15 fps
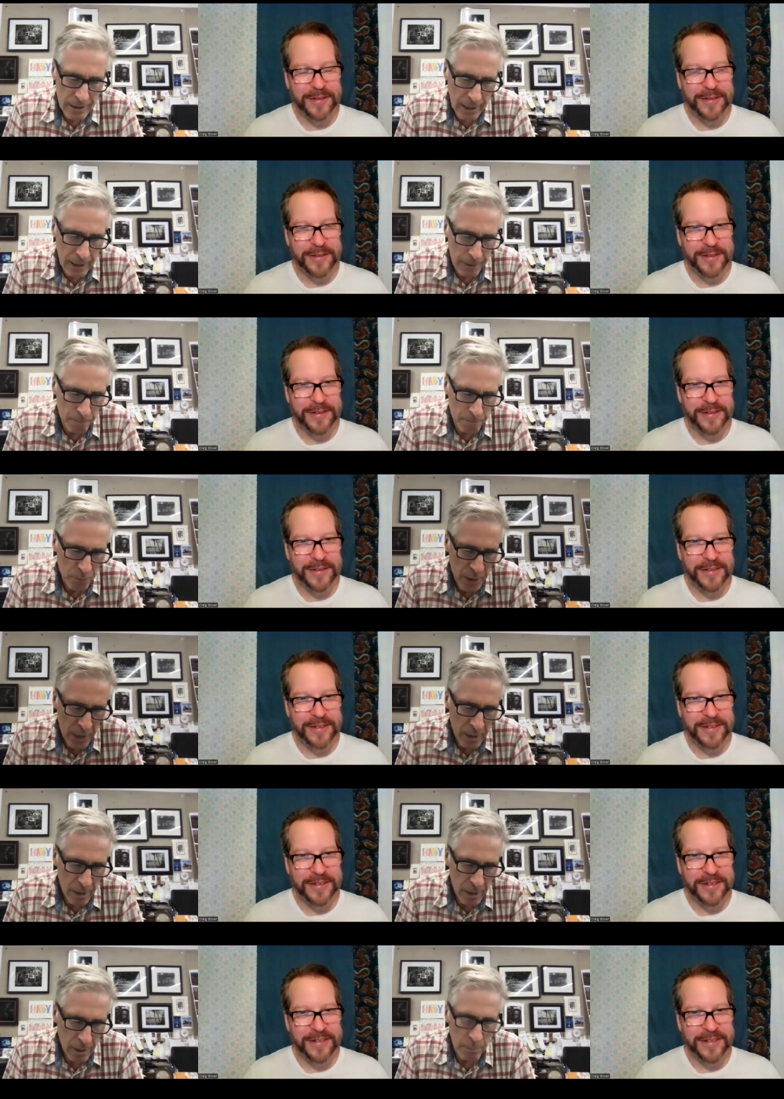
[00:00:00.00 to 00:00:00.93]
Speaker 1: Um,
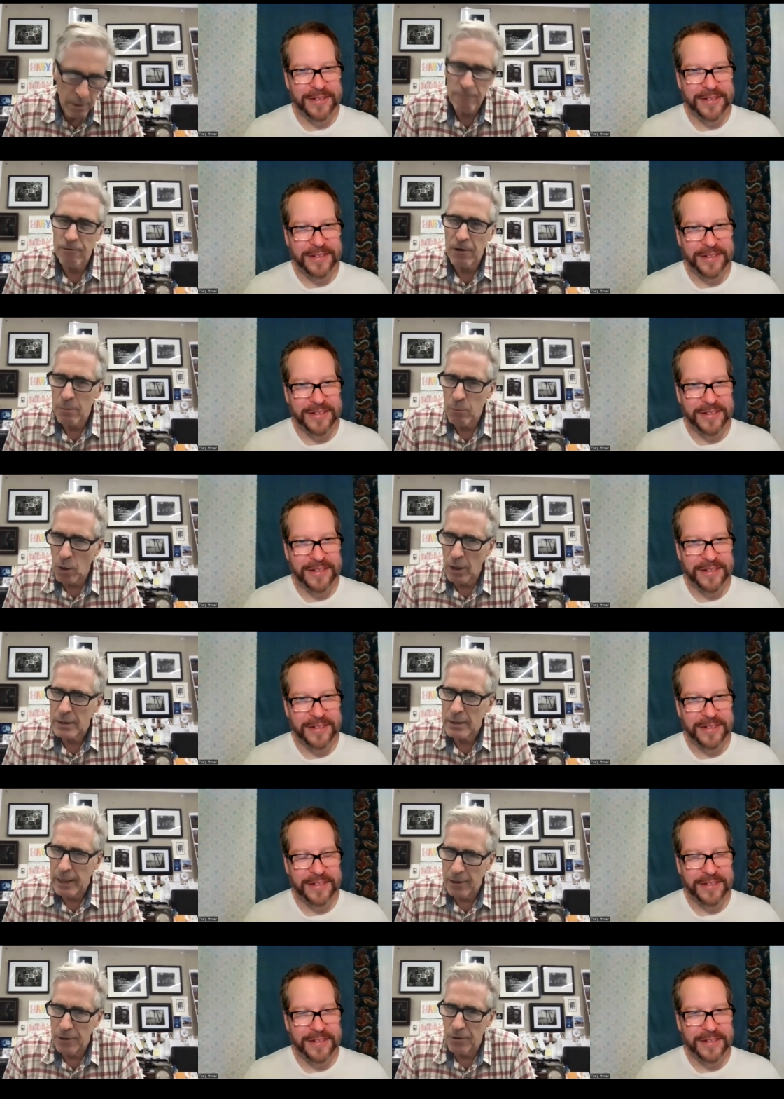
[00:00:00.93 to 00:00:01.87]
my friend Mark
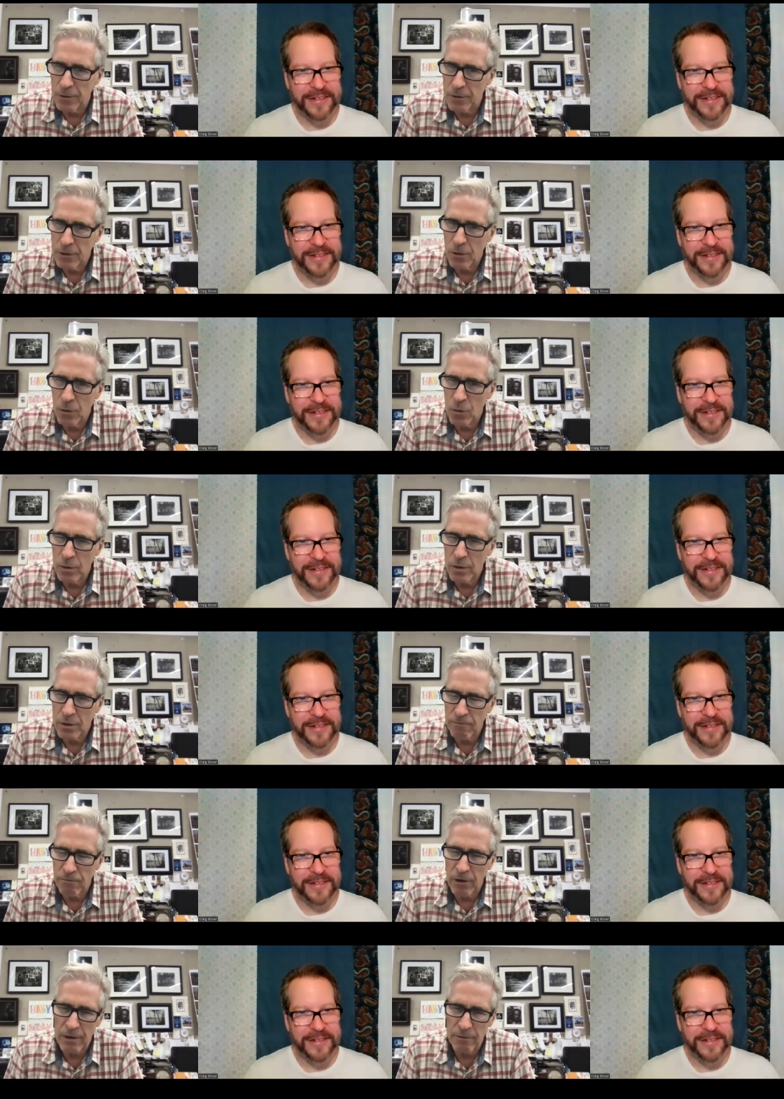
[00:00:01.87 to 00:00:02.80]
Daniels, who was a
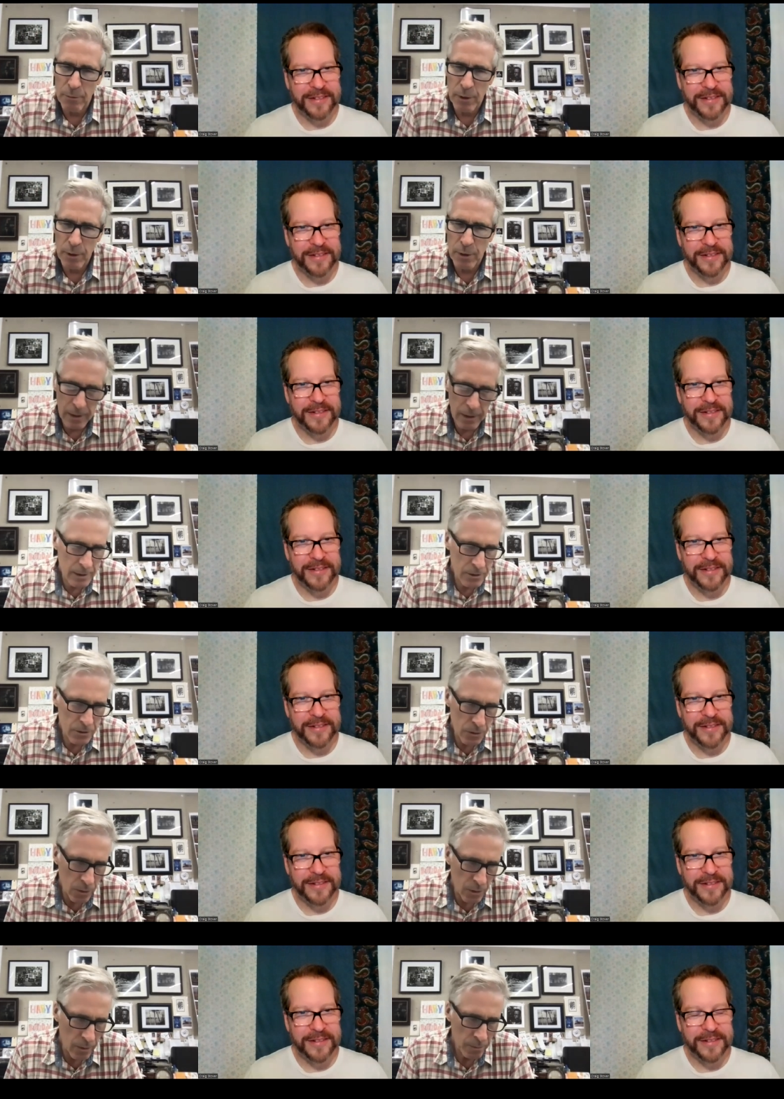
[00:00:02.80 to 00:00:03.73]
friend of mine in high
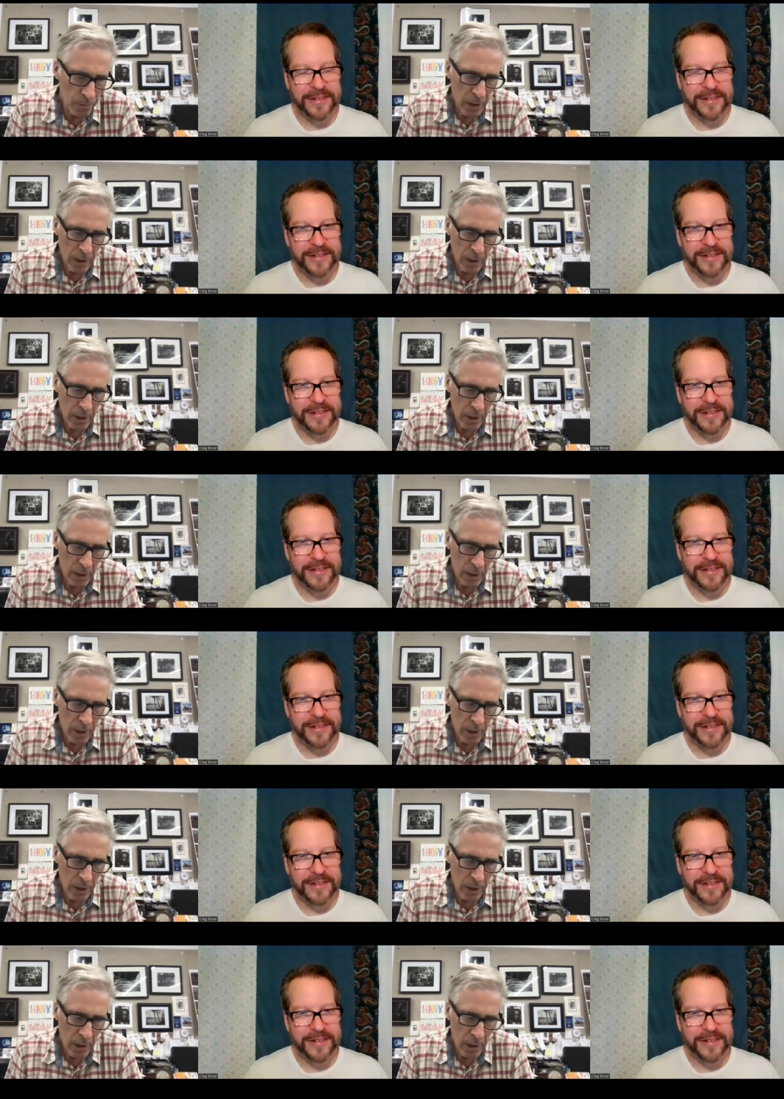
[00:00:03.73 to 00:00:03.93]
school,